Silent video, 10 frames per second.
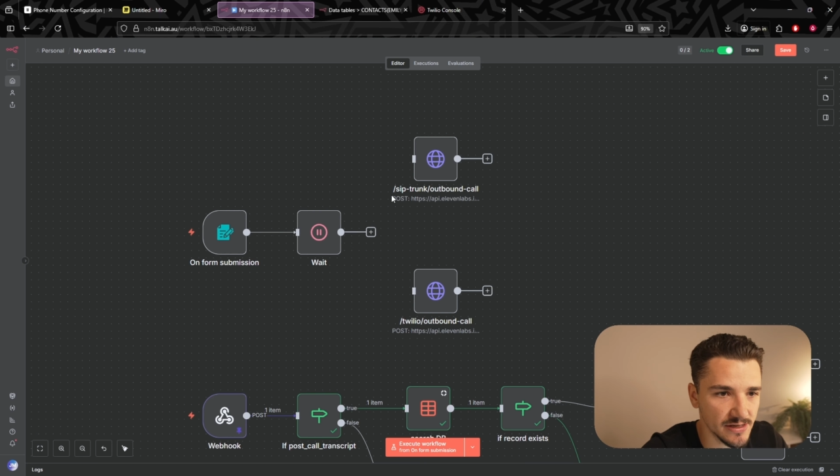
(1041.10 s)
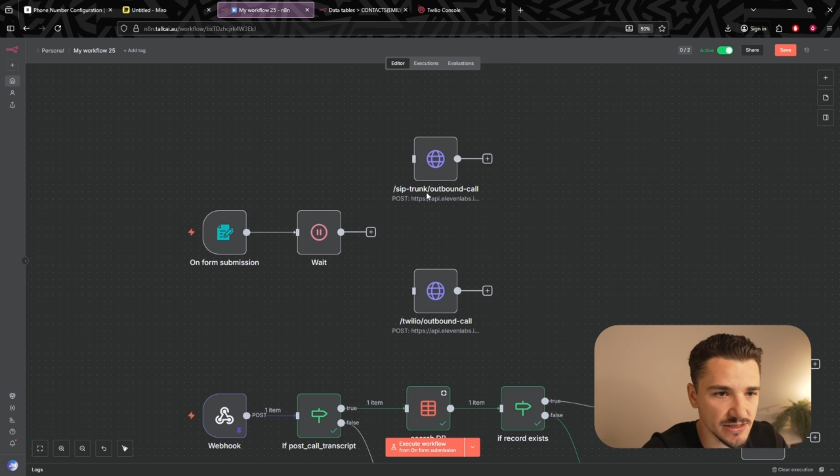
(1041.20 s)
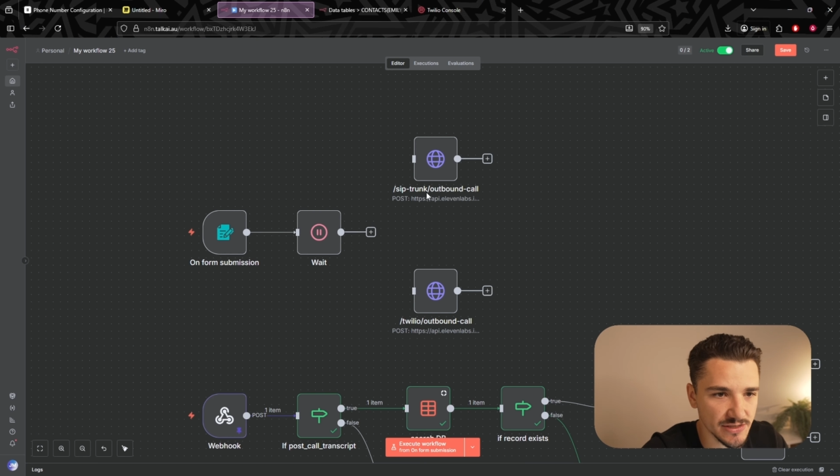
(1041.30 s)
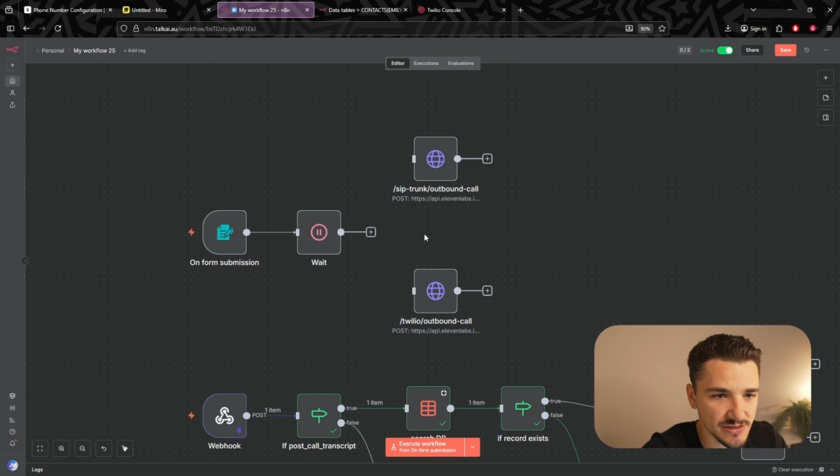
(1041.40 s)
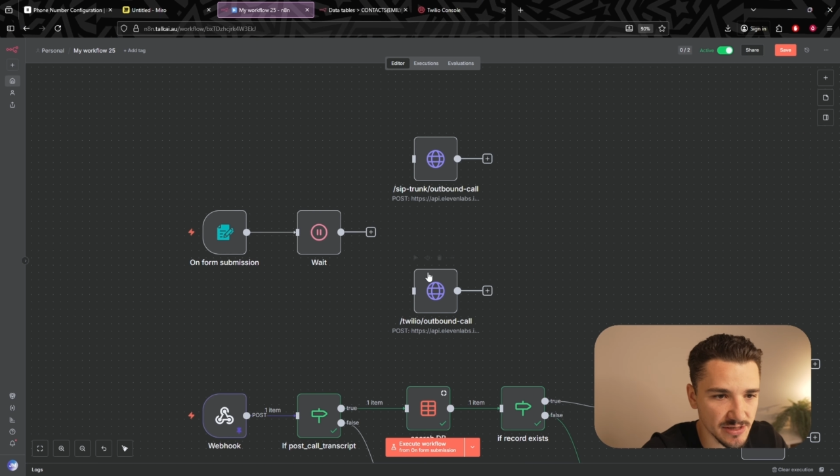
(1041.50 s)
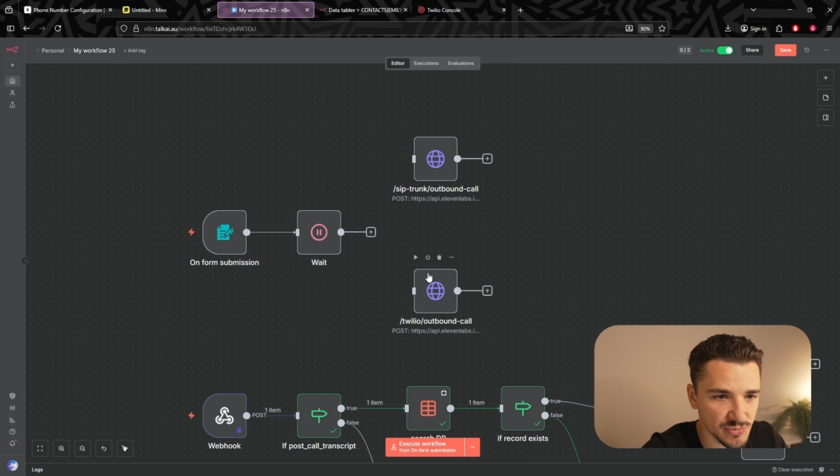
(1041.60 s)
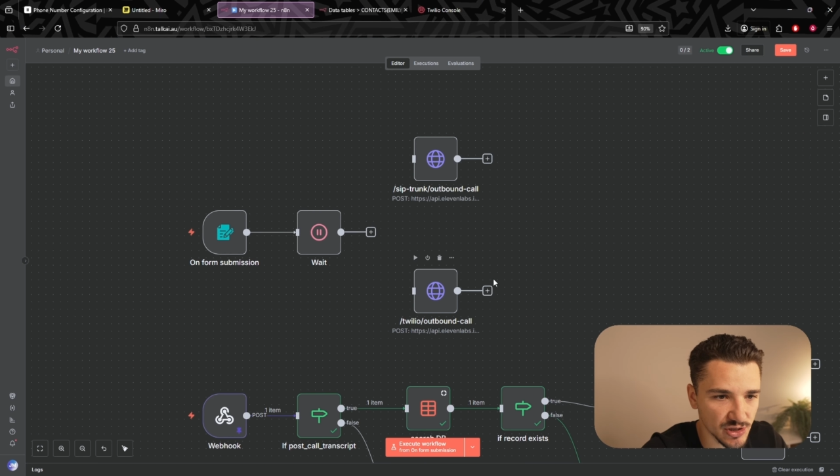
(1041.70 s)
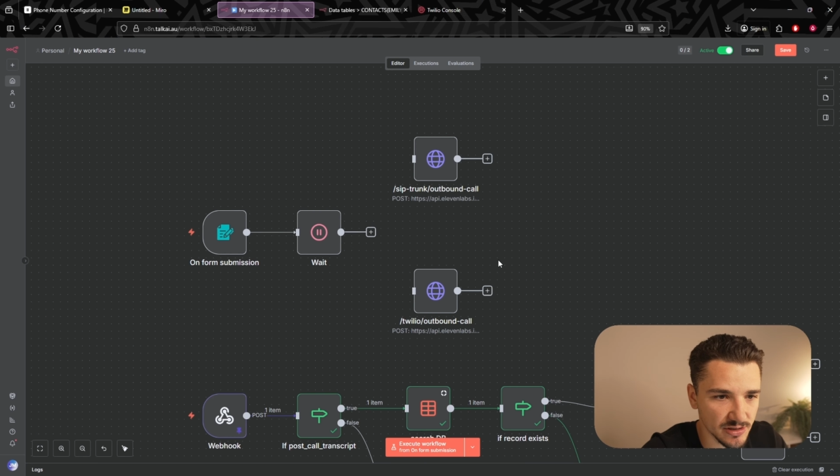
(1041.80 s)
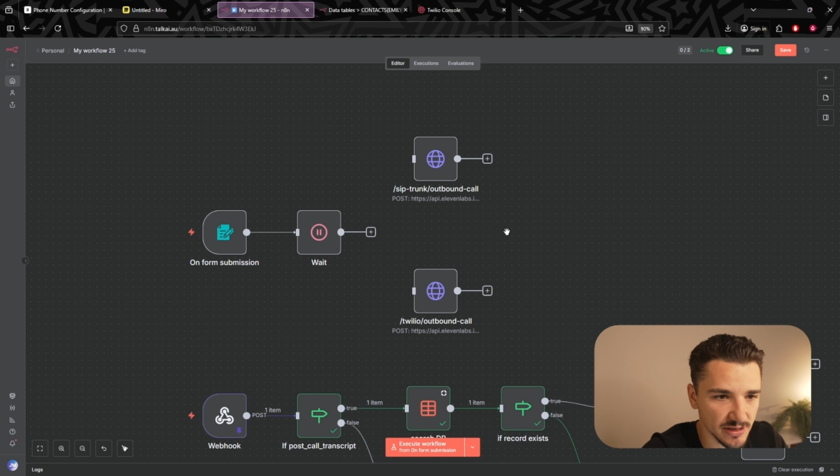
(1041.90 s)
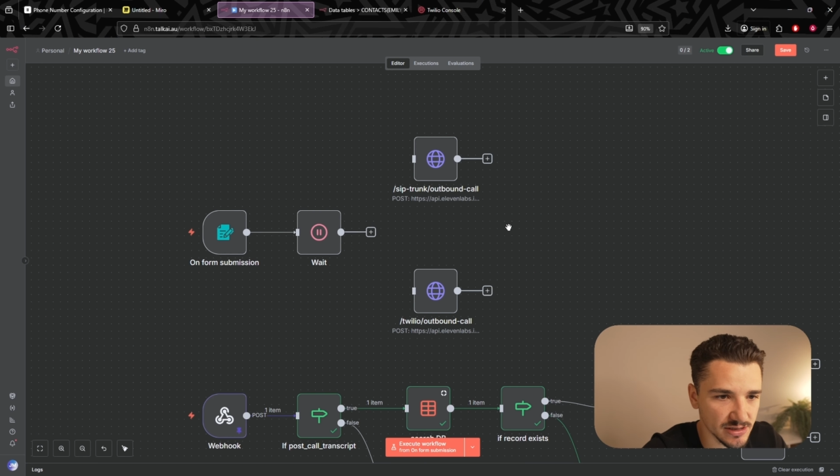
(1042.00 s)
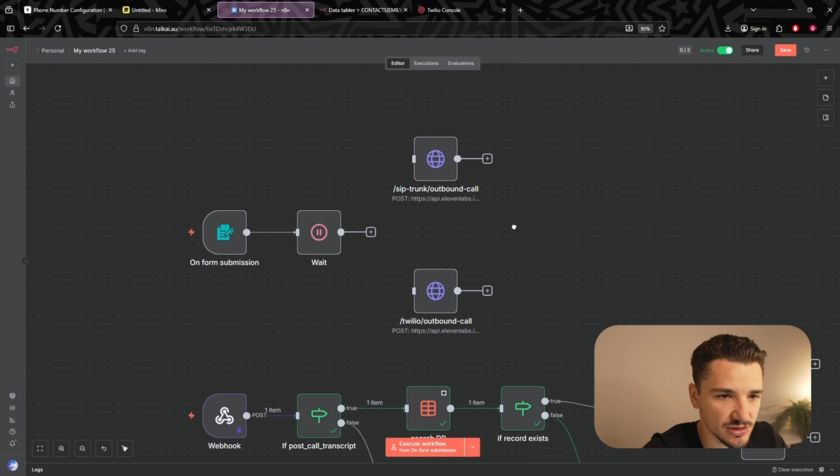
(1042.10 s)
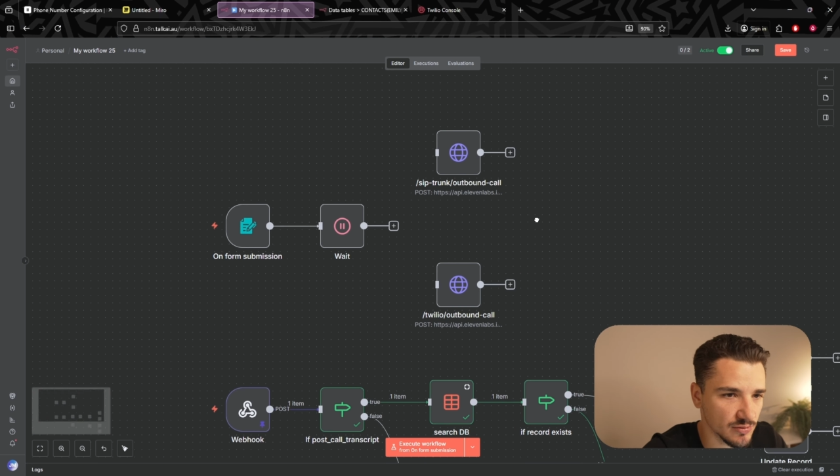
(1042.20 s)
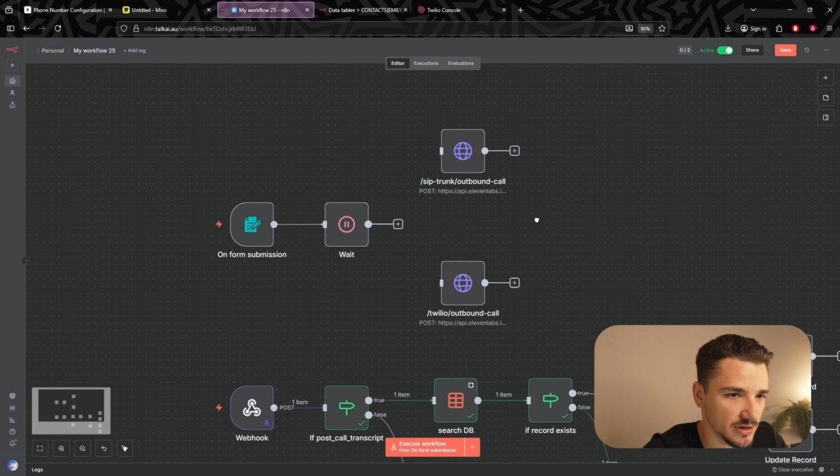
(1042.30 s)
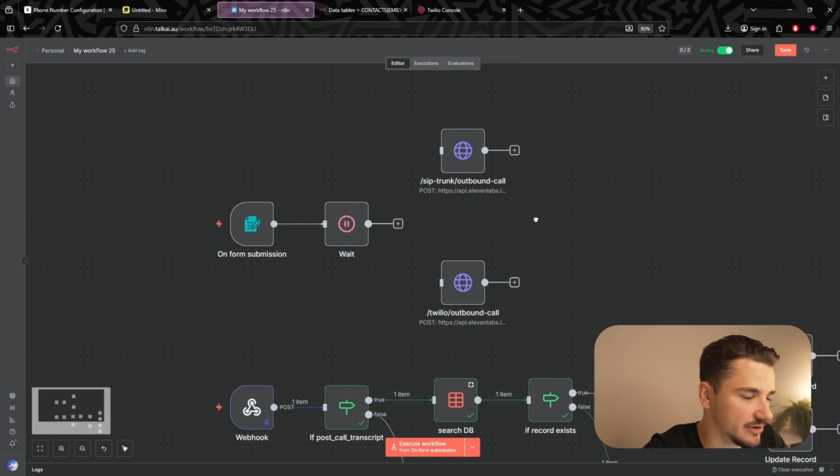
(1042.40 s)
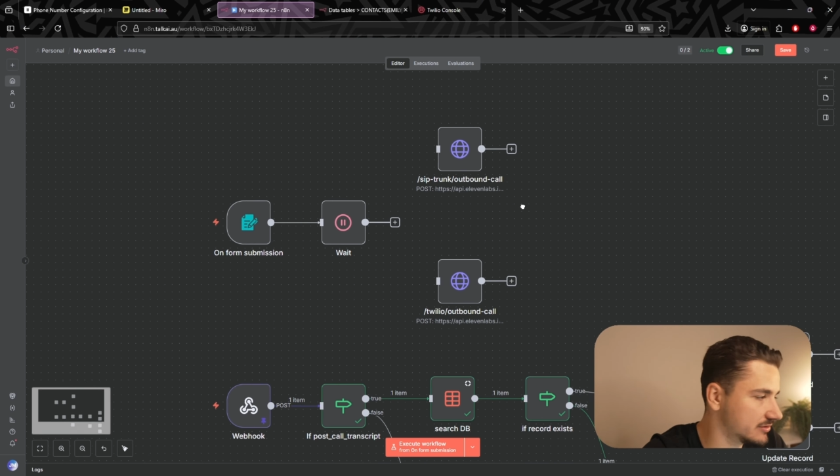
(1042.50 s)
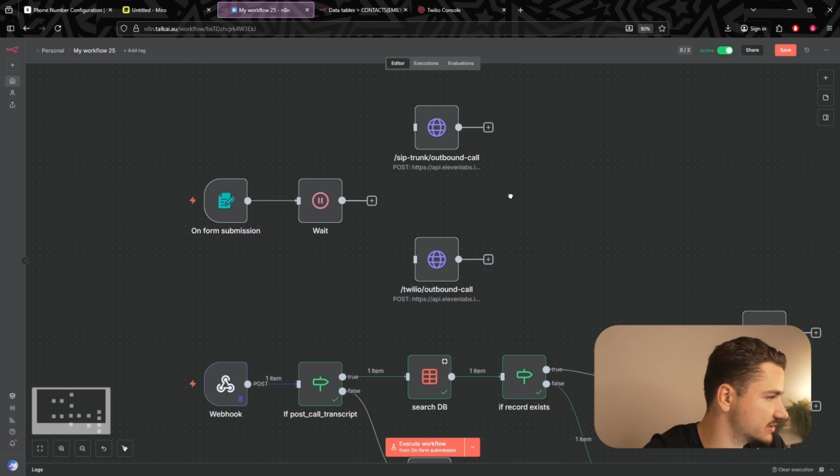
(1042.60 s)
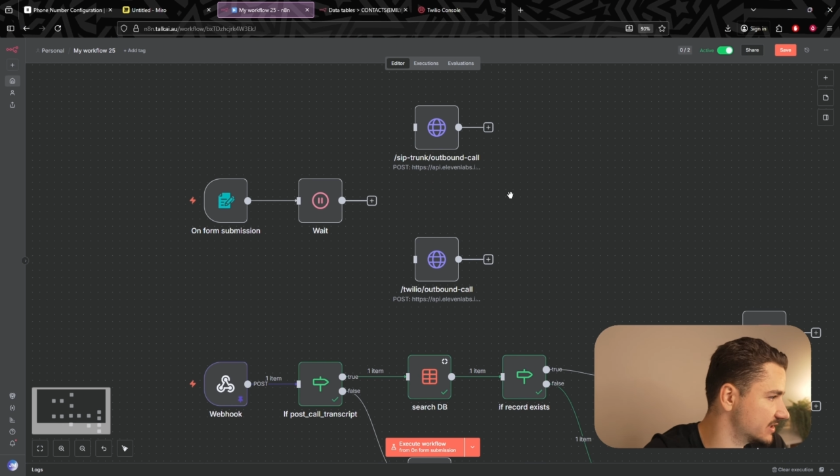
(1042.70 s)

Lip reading: So SIP-Trunk and Twilio.